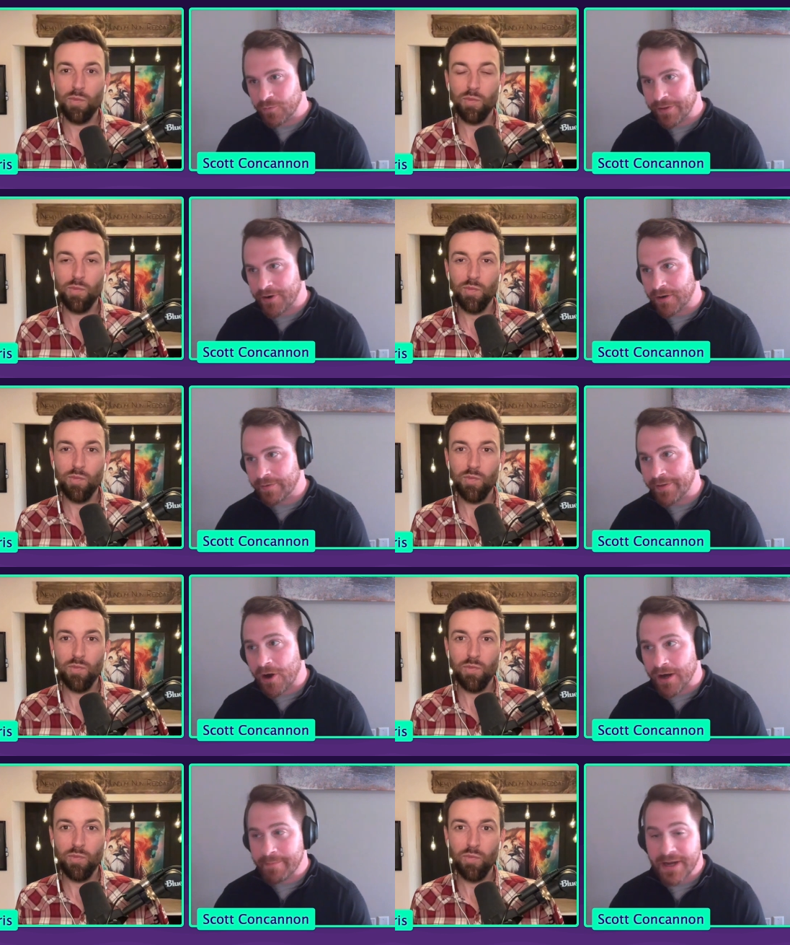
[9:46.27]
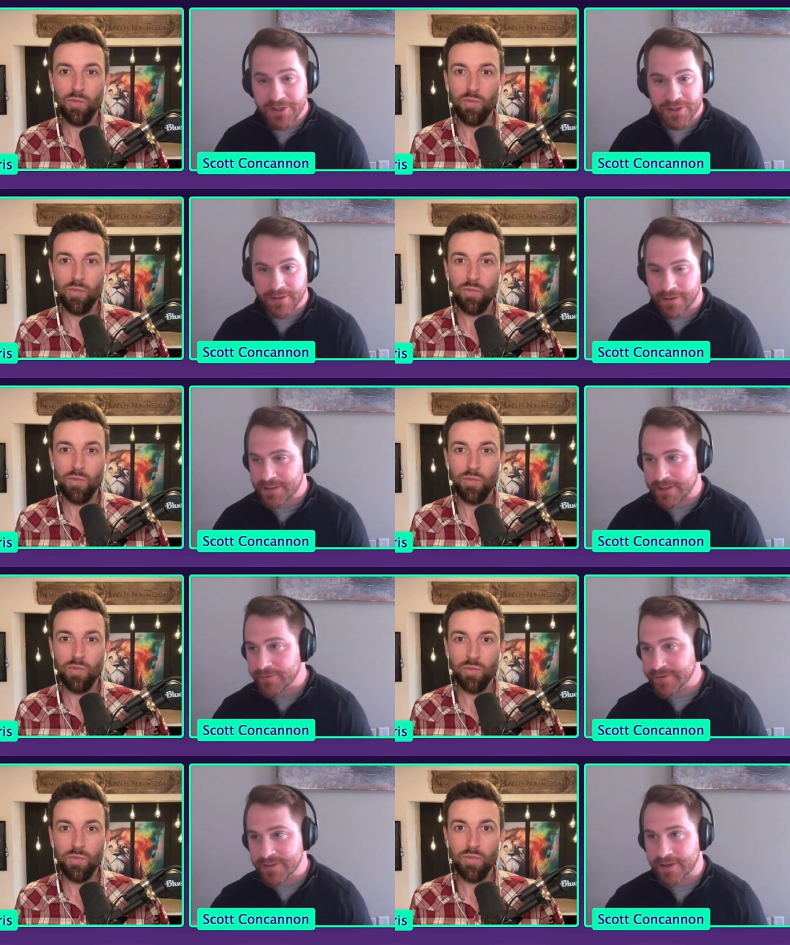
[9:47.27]
Speaker 1: with our, with automation, and I
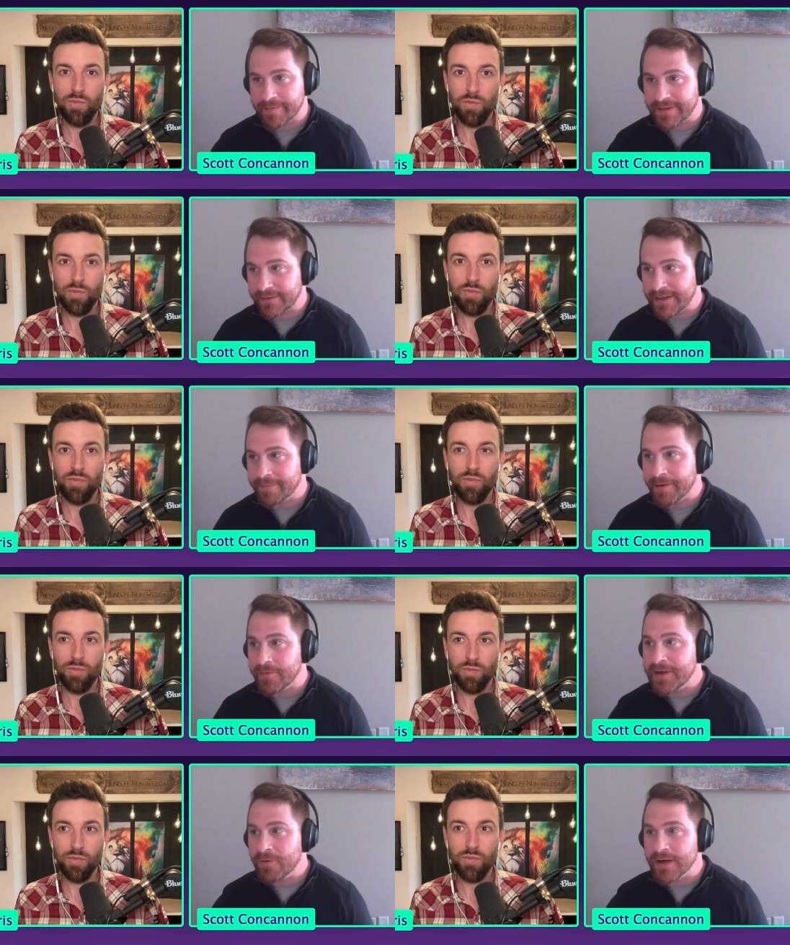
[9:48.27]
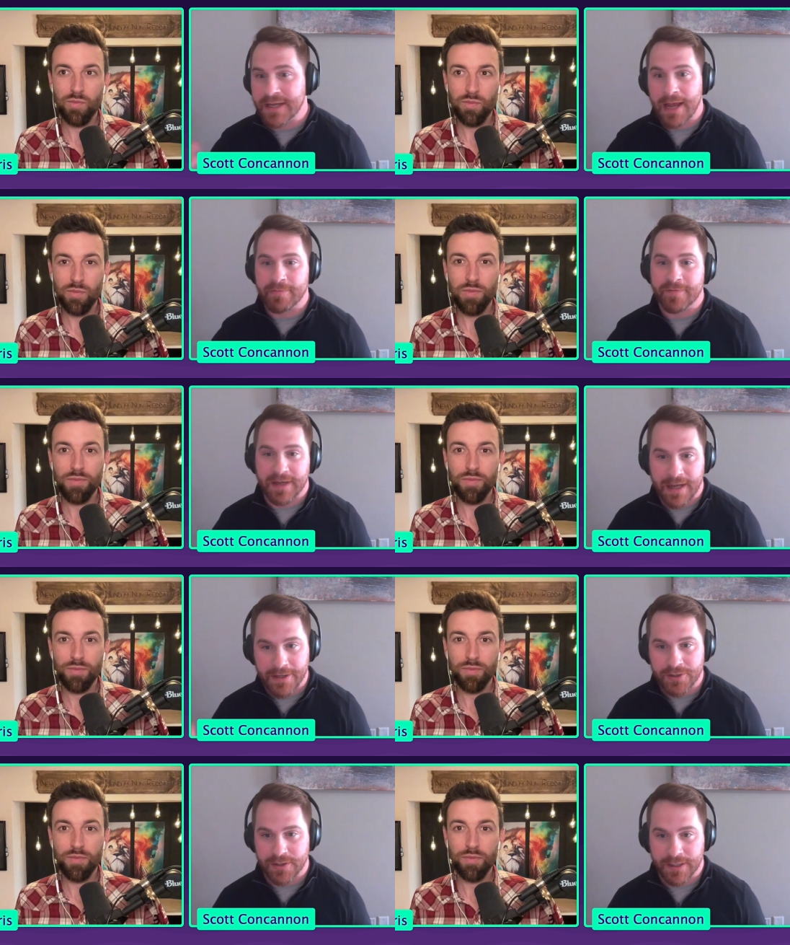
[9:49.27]
know we'll talk about that later, but we run
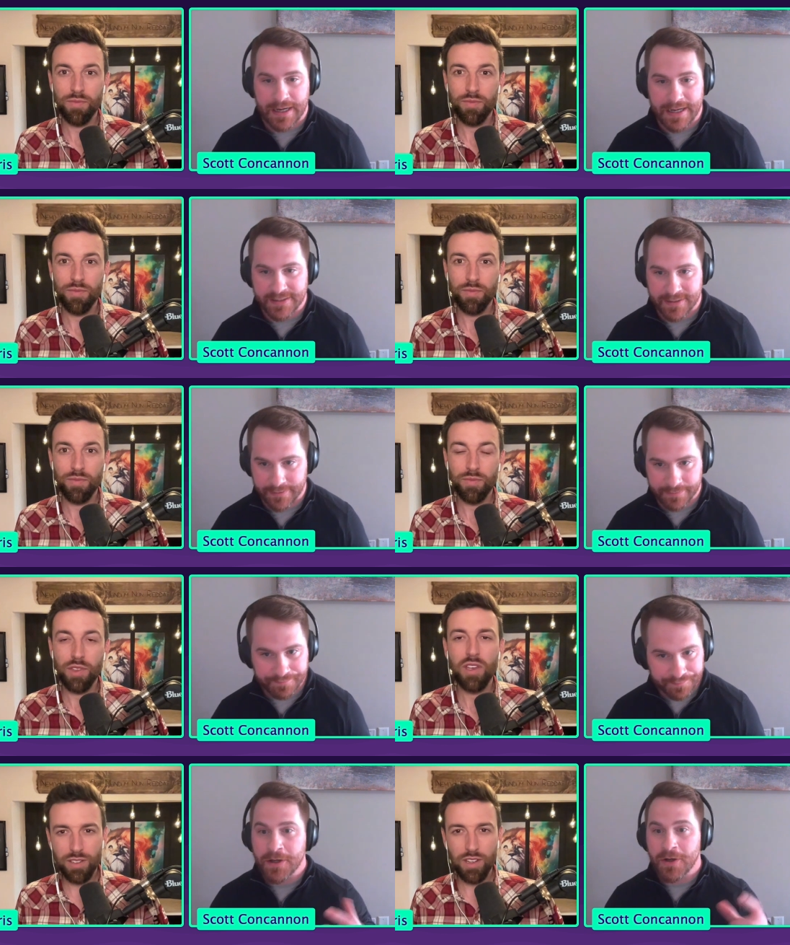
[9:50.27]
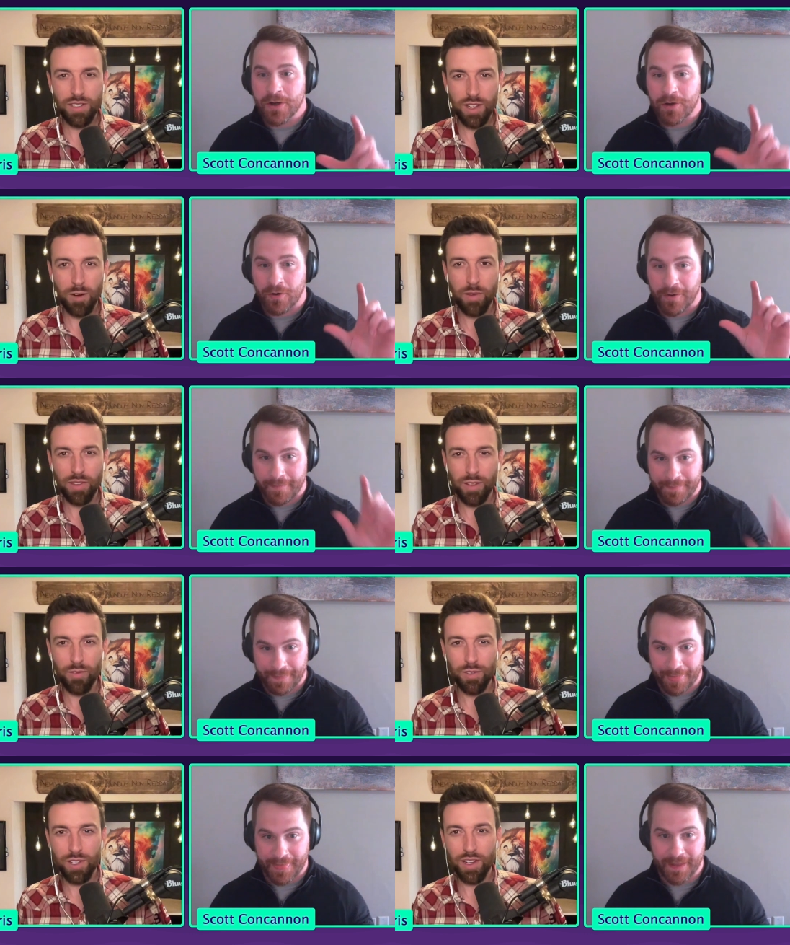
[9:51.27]
gamification constantly.
Speaker 2: Let's talk about
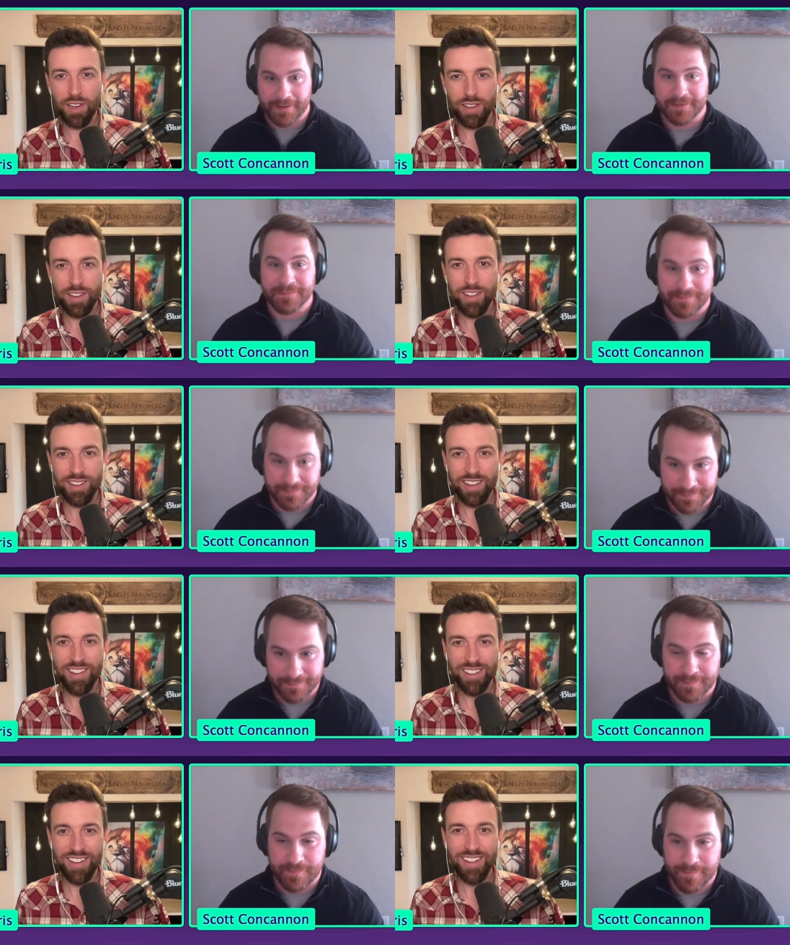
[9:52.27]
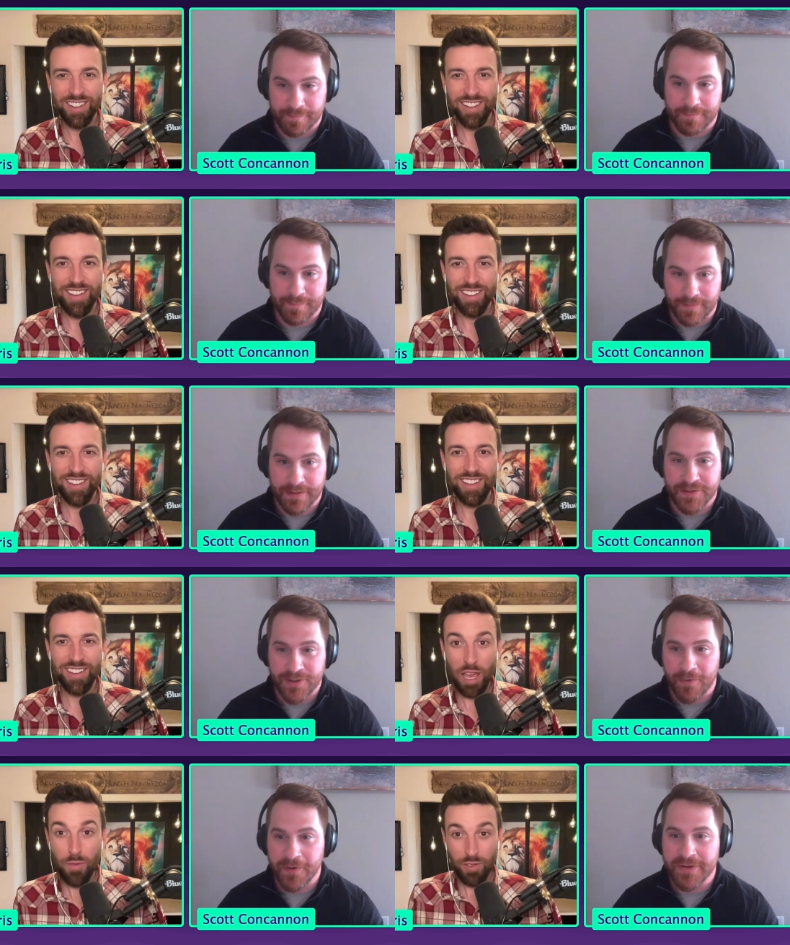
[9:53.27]
that for a second.
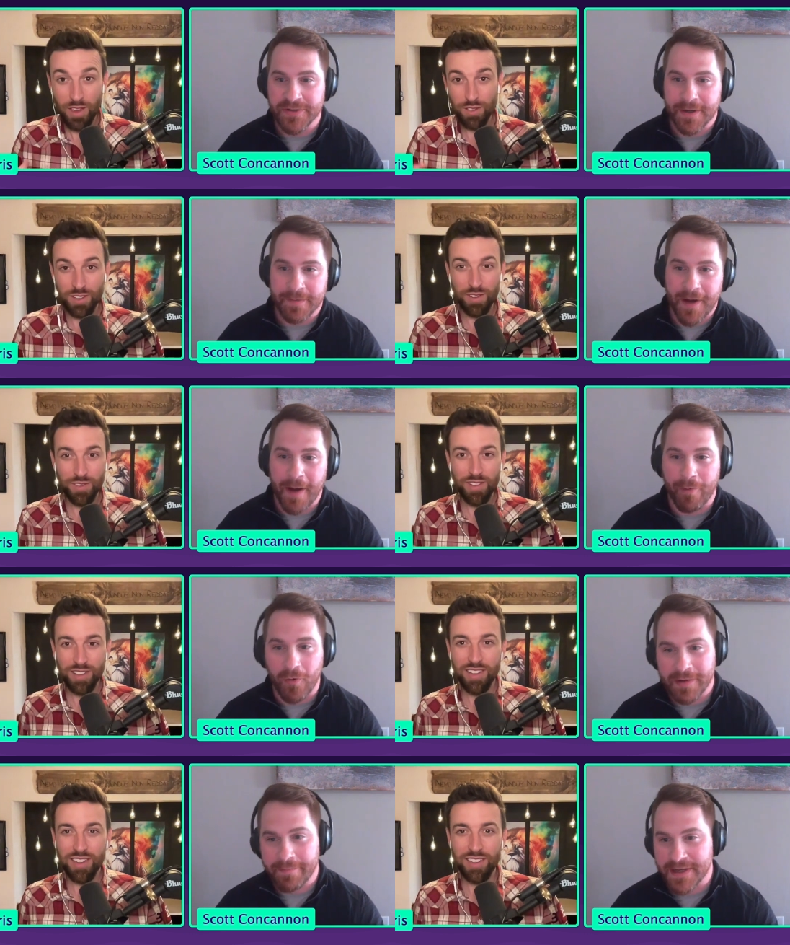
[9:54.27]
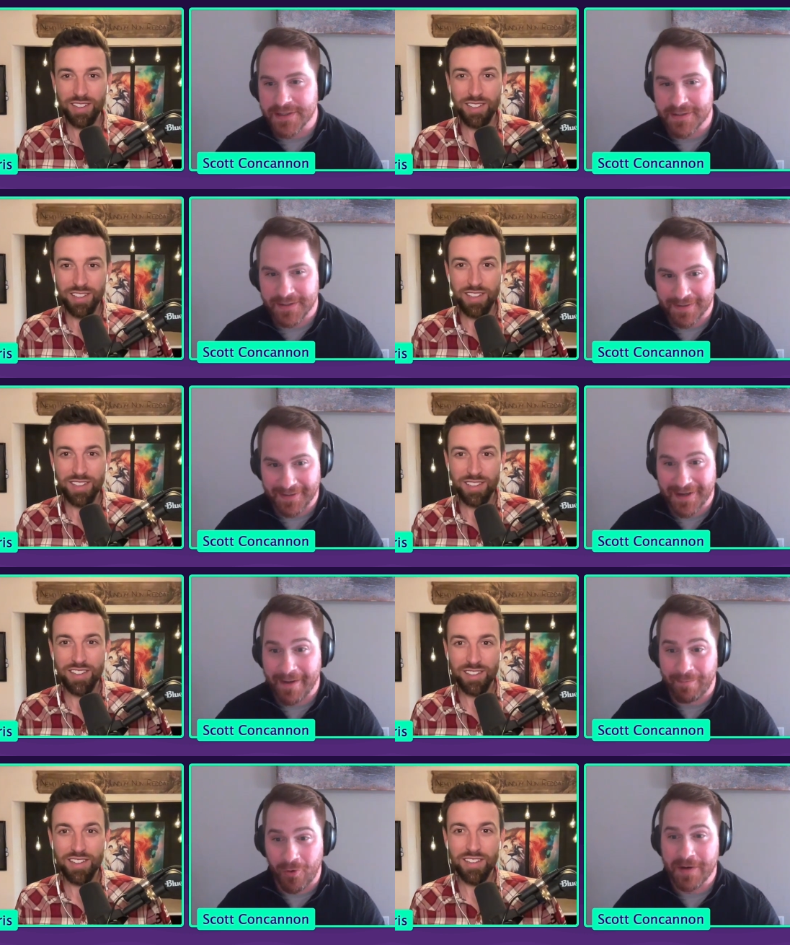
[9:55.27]
Speaker 1: So gamification, we use a point-based,
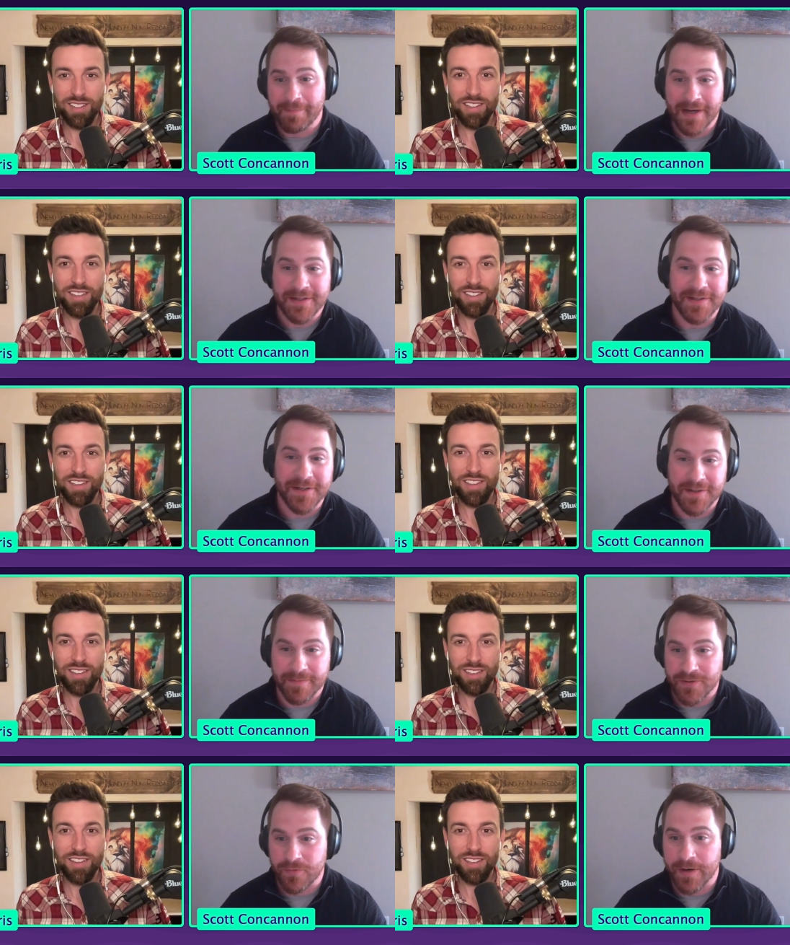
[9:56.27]
point-based system to